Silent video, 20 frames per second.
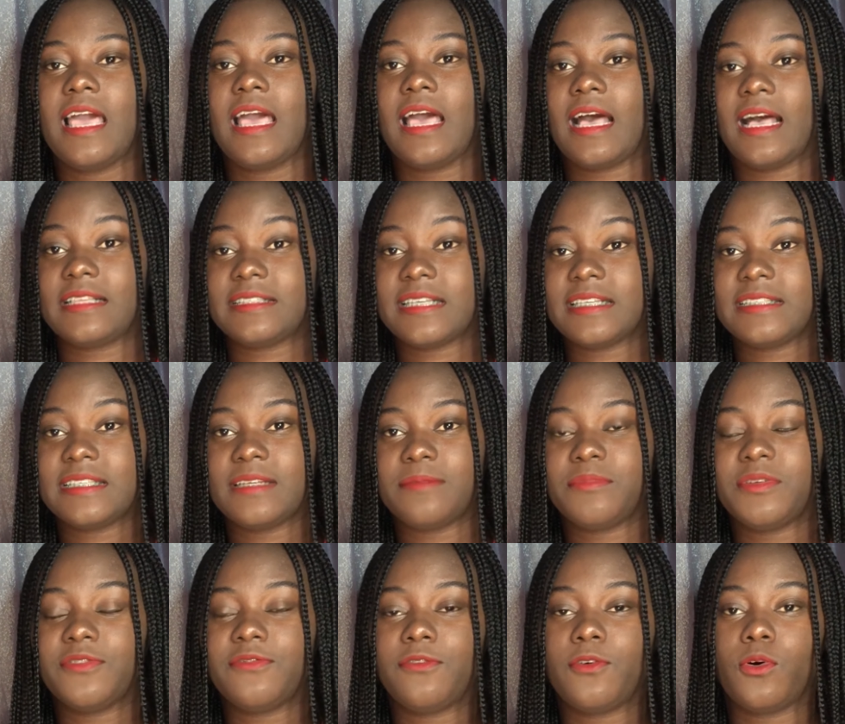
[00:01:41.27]
As I said
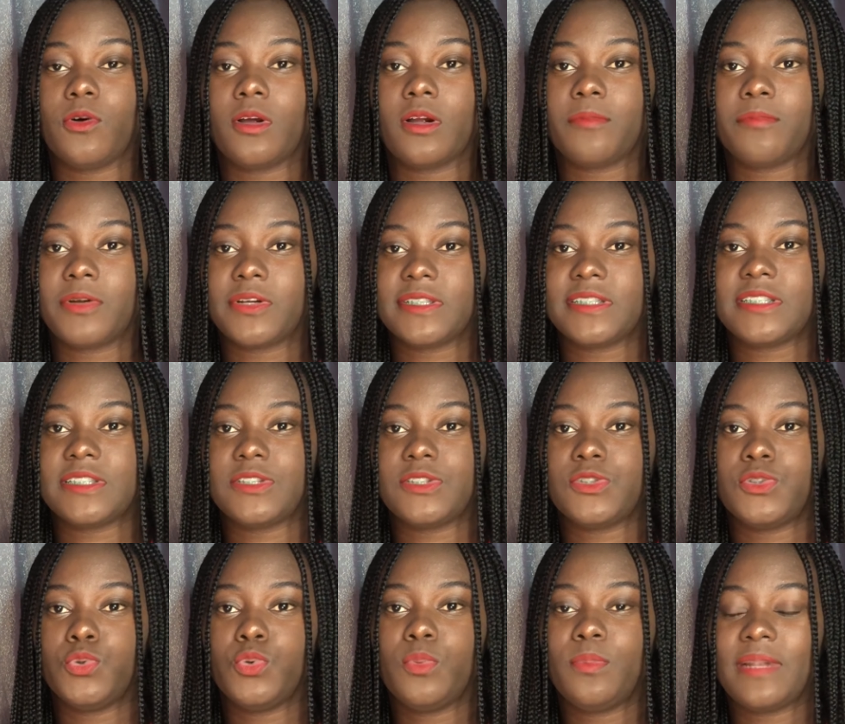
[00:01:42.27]
before, persons
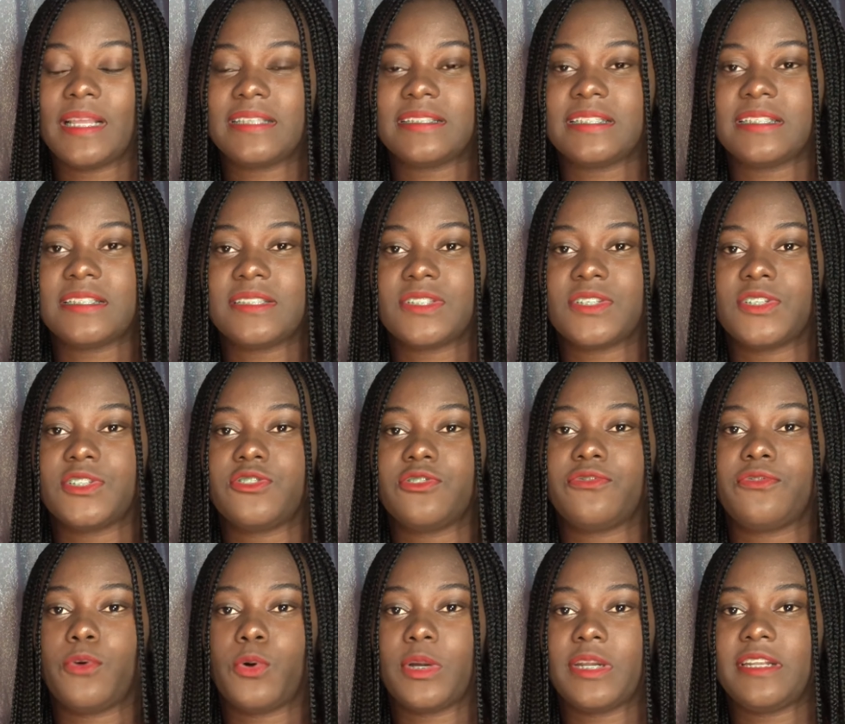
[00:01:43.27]
do plastic surgery
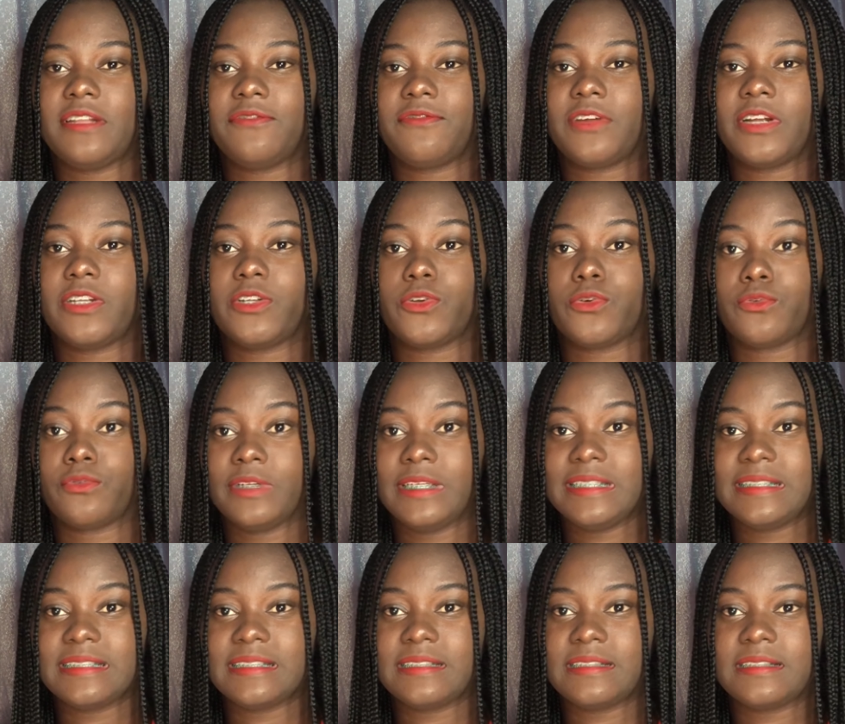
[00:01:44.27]
for different
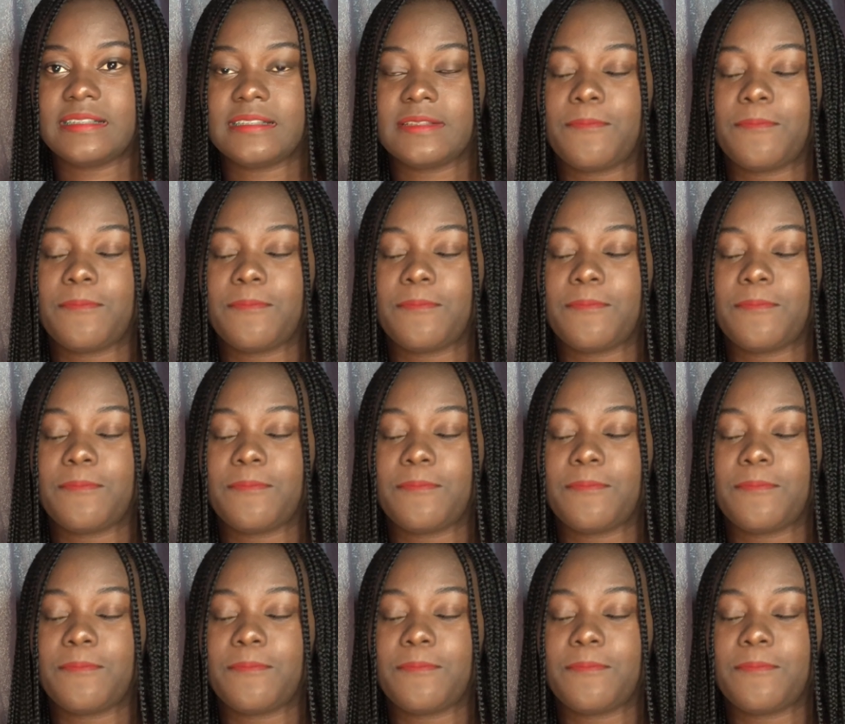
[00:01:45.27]
reasons.